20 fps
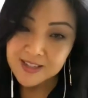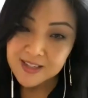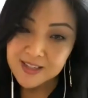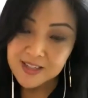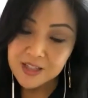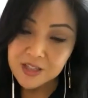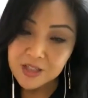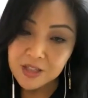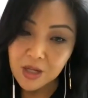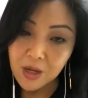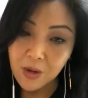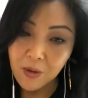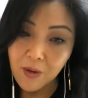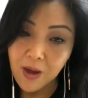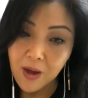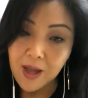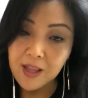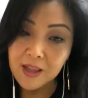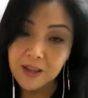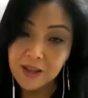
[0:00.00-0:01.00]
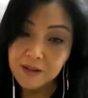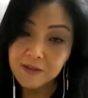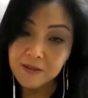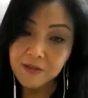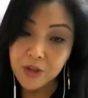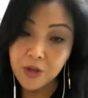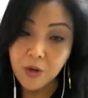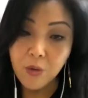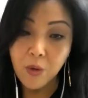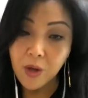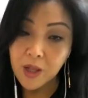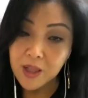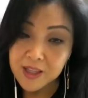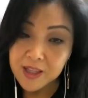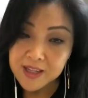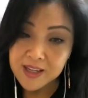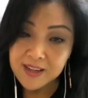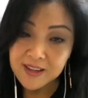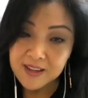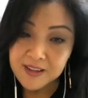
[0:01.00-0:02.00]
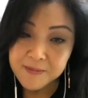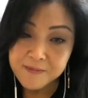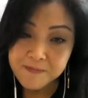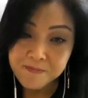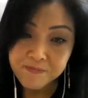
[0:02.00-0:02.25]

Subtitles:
So I love the quality